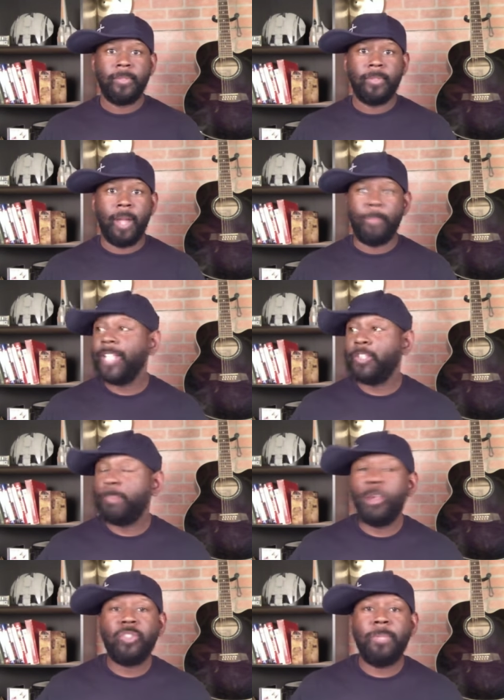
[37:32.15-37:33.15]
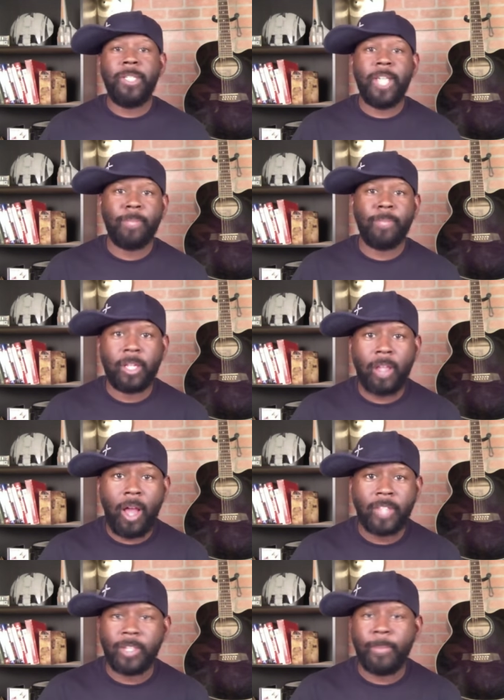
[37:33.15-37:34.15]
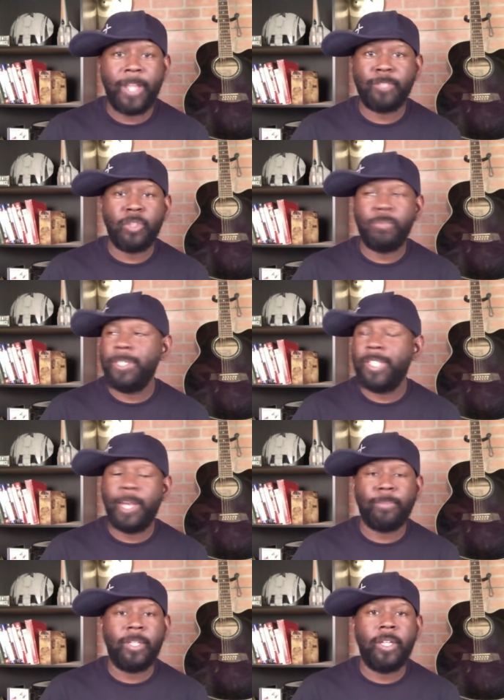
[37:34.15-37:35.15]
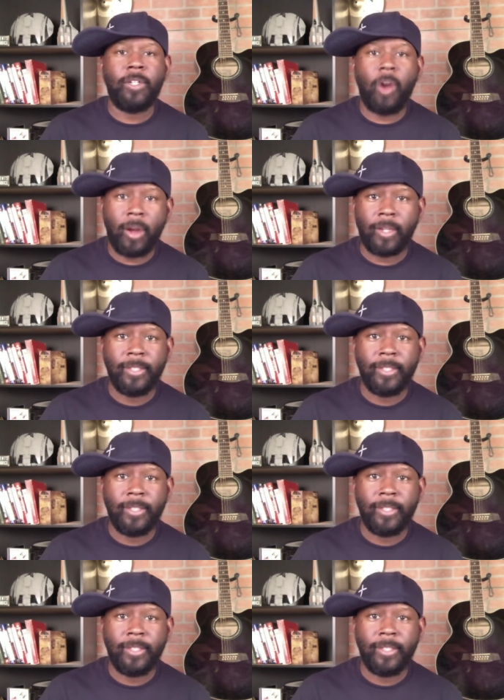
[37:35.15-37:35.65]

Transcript: I'm not supposed to be kept in the closet. I'm not supposed to be kept in the dark.